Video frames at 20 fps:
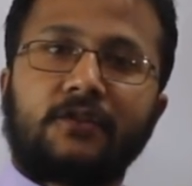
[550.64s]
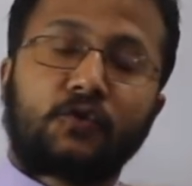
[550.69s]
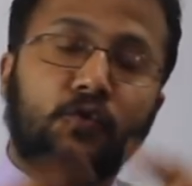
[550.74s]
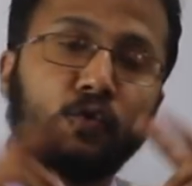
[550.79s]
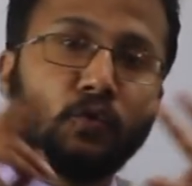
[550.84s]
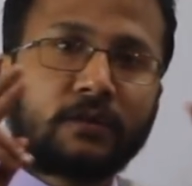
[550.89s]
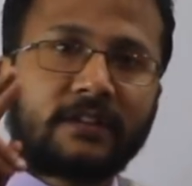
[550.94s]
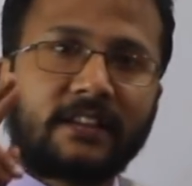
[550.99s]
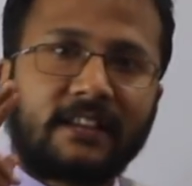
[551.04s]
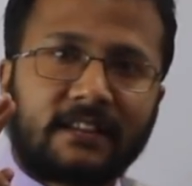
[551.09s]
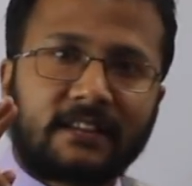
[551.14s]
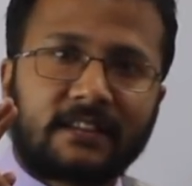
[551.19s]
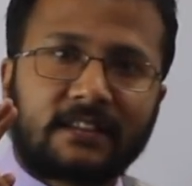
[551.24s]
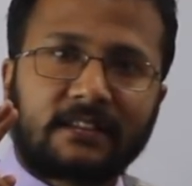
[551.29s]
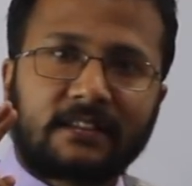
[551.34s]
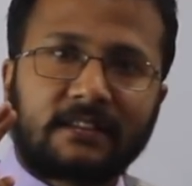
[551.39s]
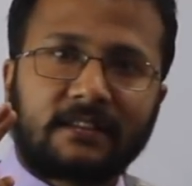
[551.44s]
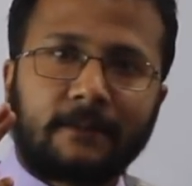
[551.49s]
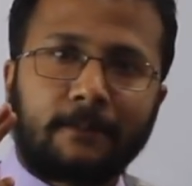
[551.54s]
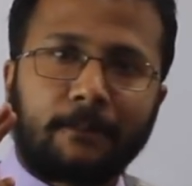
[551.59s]
two
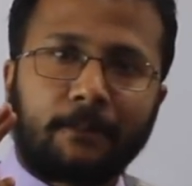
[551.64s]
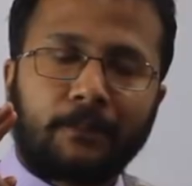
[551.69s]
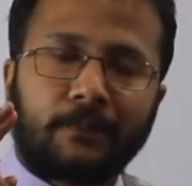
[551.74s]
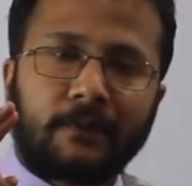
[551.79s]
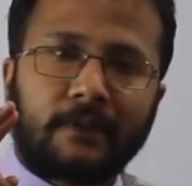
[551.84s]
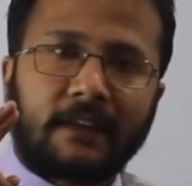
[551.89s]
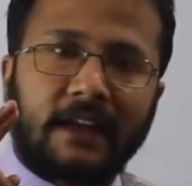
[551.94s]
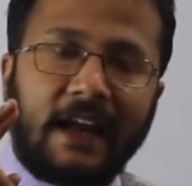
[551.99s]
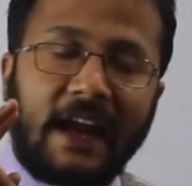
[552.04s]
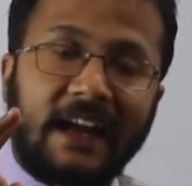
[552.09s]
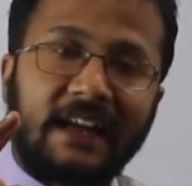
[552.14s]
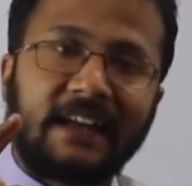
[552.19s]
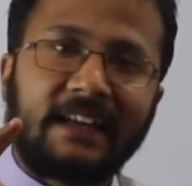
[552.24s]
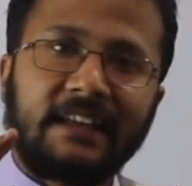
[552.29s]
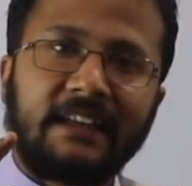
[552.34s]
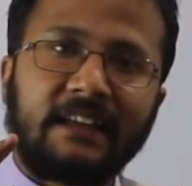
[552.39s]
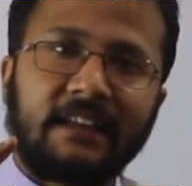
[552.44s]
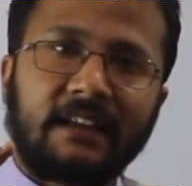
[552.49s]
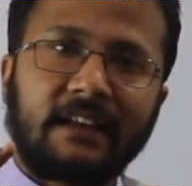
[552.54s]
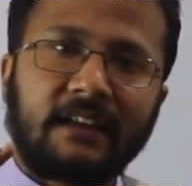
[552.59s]
things
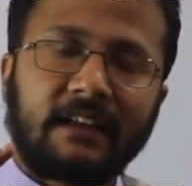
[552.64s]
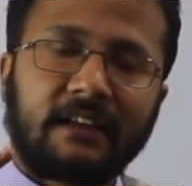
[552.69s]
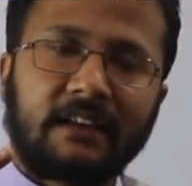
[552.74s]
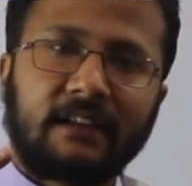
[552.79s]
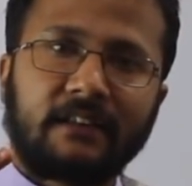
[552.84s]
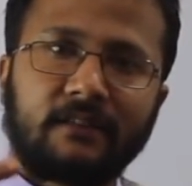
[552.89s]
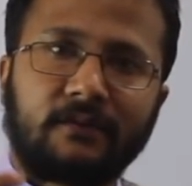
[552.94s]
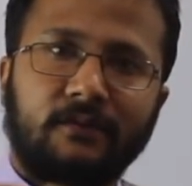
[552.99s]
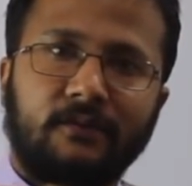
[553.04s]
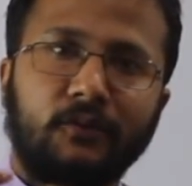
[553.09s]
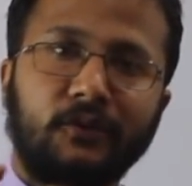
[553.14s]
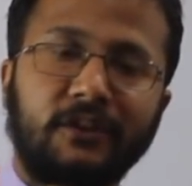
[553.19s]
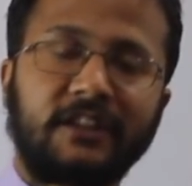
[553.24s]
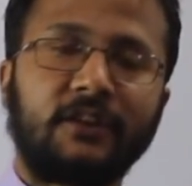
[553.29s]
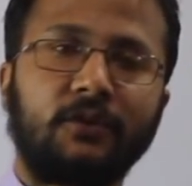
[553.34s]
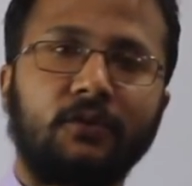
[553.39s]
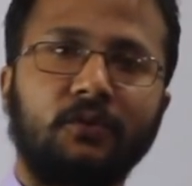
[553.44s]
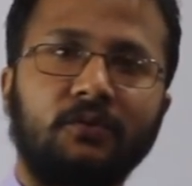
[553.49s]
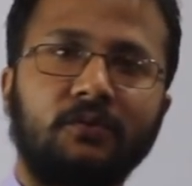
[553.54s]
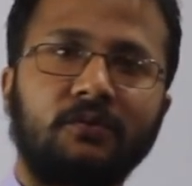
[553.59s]
handy with
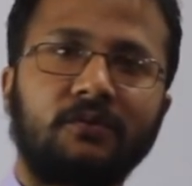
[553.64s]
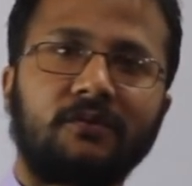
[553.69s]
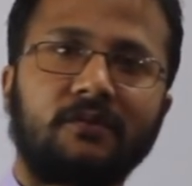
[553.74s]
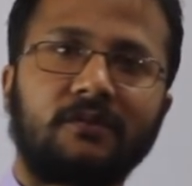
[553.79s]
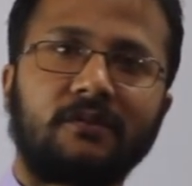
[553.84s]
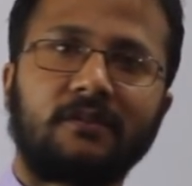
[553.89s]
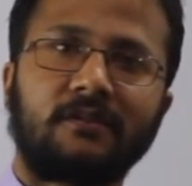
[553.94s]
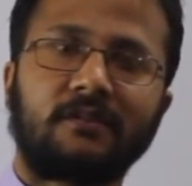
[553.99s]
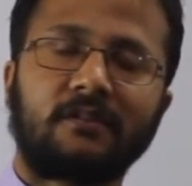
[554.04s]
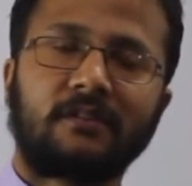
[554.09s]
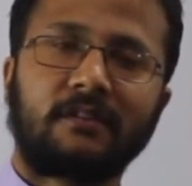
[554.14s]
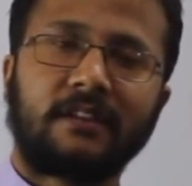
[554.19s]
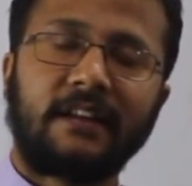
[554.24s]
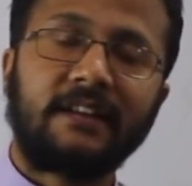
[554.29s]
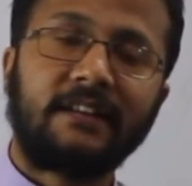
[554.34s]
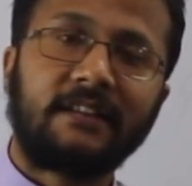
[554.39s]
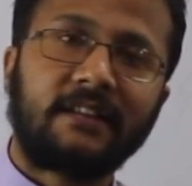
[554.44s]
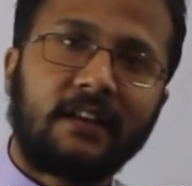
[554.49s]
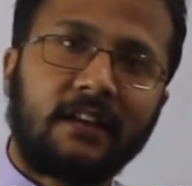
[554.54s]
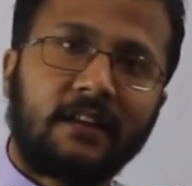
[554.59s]
you,
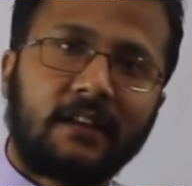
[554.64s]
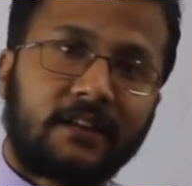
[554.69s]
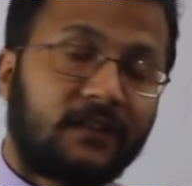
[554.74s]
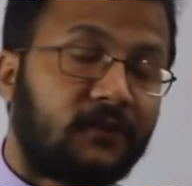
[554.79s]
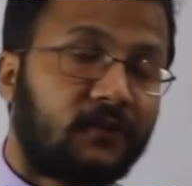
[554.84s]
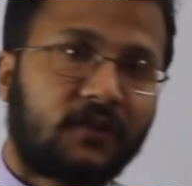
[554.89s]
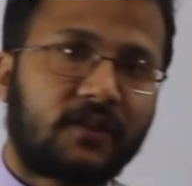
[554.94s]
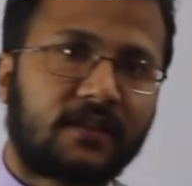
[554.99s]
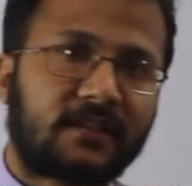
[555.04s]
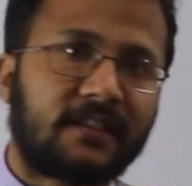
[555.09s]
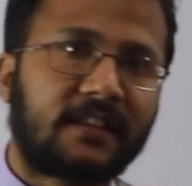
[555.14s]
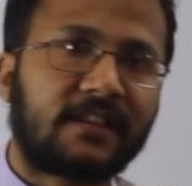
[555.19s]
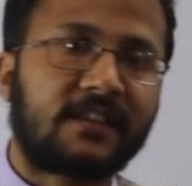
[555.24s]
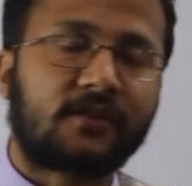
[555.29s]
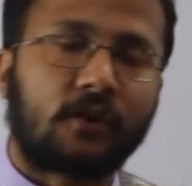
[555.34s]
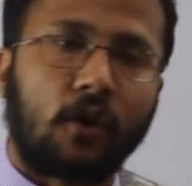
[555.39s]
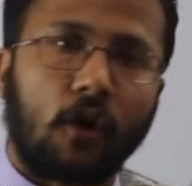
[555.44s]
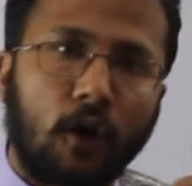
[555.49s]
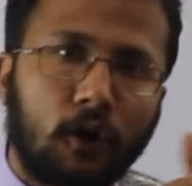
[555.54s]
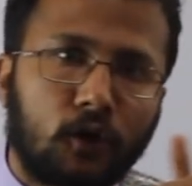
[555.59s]
right? The first thing
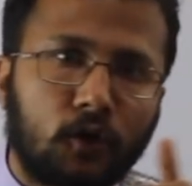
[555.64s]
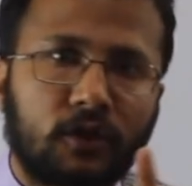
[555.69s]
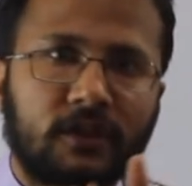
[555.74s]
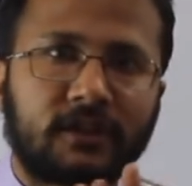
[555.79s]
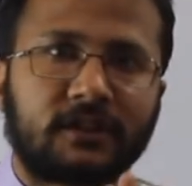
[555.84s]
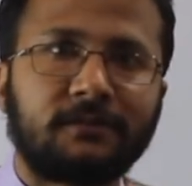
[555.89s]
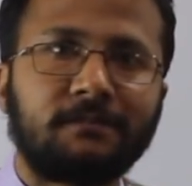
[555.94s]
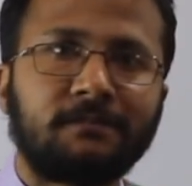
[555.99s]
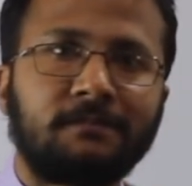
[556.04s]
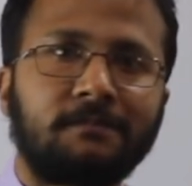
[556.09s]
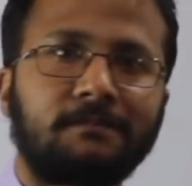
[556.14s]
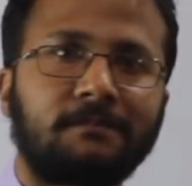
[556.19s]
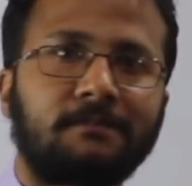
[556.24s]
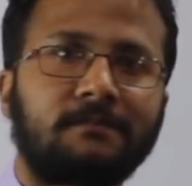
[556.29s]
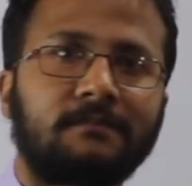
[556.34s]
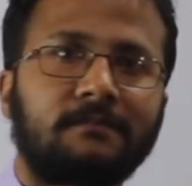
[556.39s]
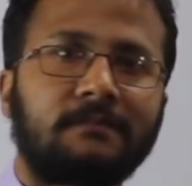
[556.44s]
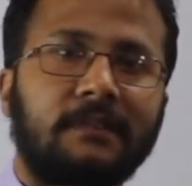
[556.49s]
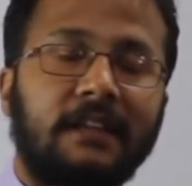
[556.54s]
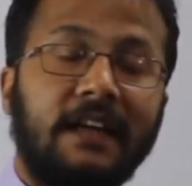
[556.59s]
is
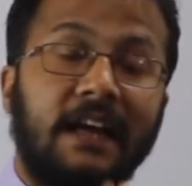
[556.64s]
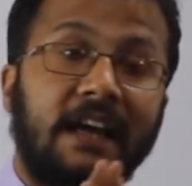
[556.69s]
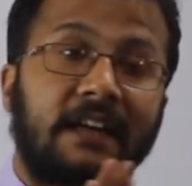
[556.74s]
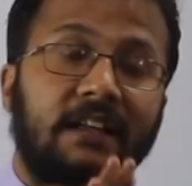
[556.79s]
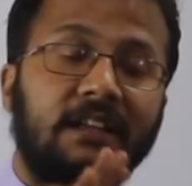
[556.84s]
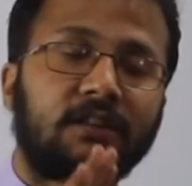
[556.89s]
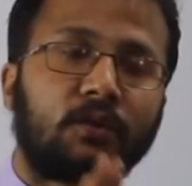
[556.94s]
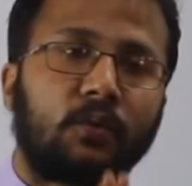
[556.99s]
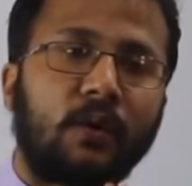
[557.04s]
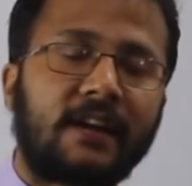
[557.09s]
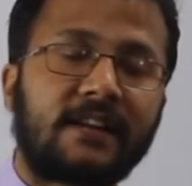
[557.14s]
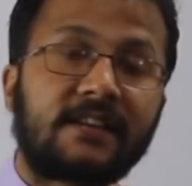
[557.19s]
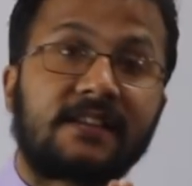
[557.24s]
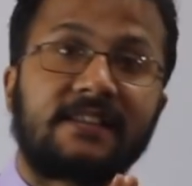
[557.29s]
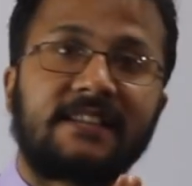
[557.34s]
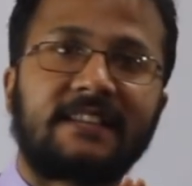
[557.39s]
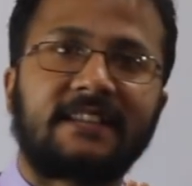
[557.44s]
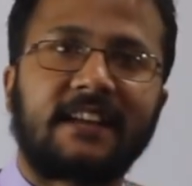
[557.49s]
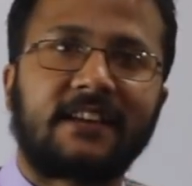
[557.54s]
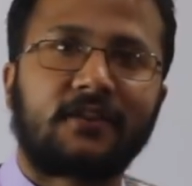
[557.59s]
algorithm, and other one is
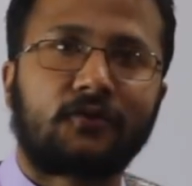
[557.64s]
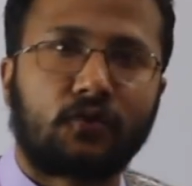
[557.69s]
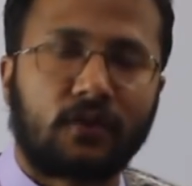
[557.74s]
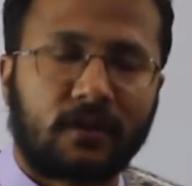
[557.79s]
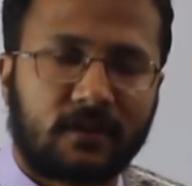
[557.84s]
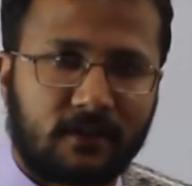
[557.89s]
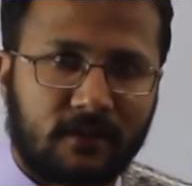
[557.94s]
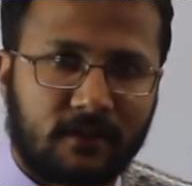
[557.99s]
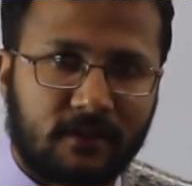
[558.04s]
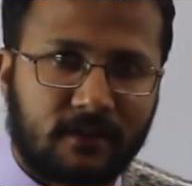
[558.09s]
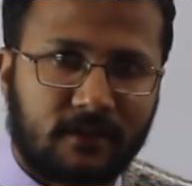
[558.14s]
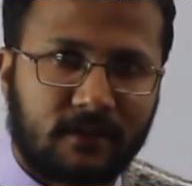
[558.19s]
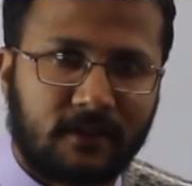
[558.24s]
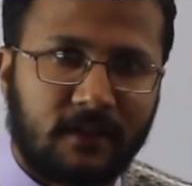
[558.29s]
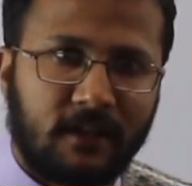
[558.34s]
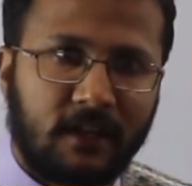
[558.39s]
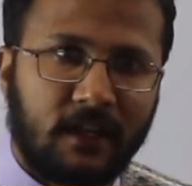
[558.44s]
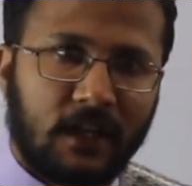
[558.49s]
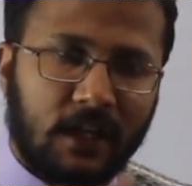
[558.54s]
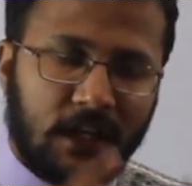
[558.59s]
data
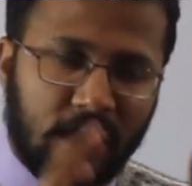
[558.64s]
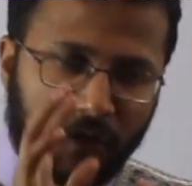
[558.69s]
structures.